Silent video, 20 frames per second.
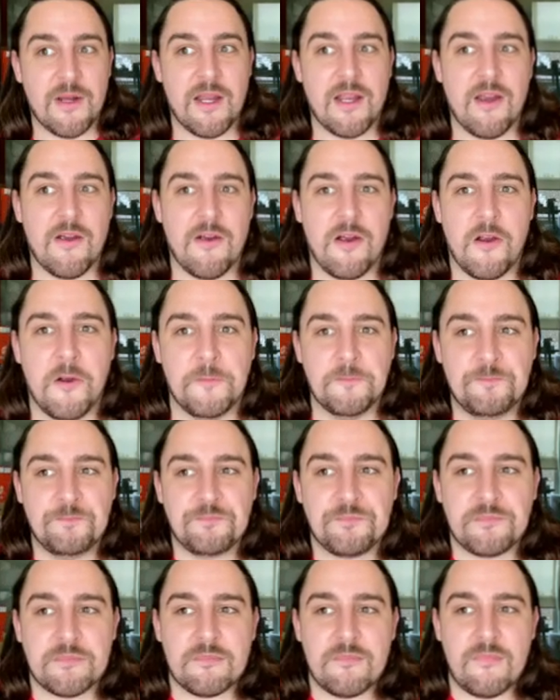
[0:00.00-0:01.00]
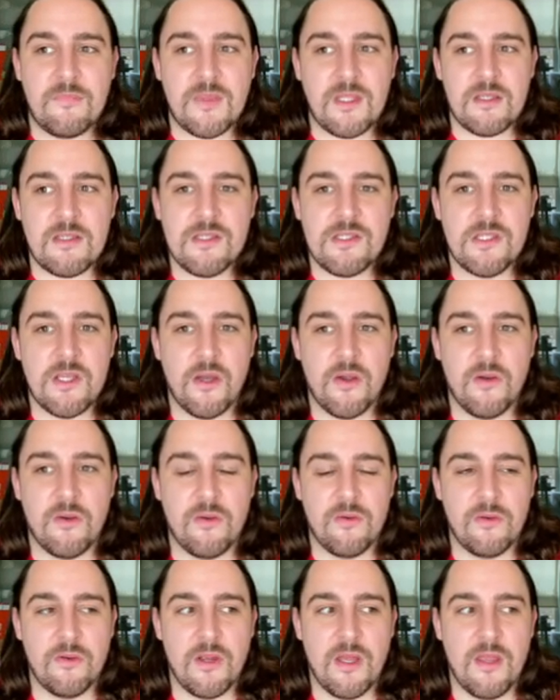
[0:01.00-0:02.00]
I go home.
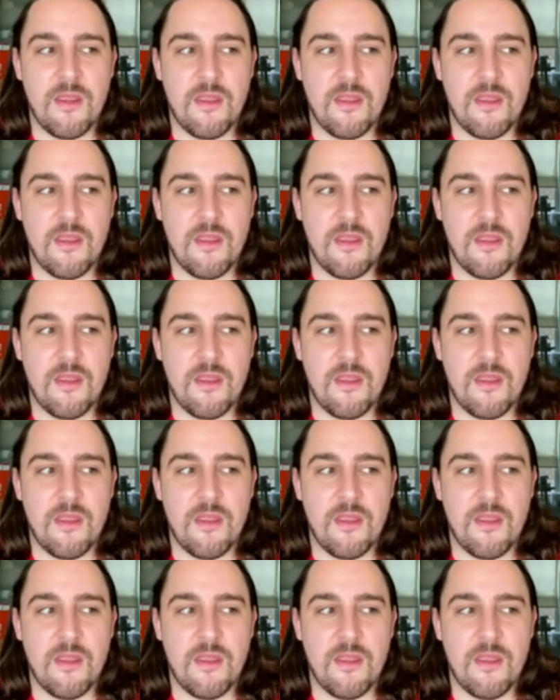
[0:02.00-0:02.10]
So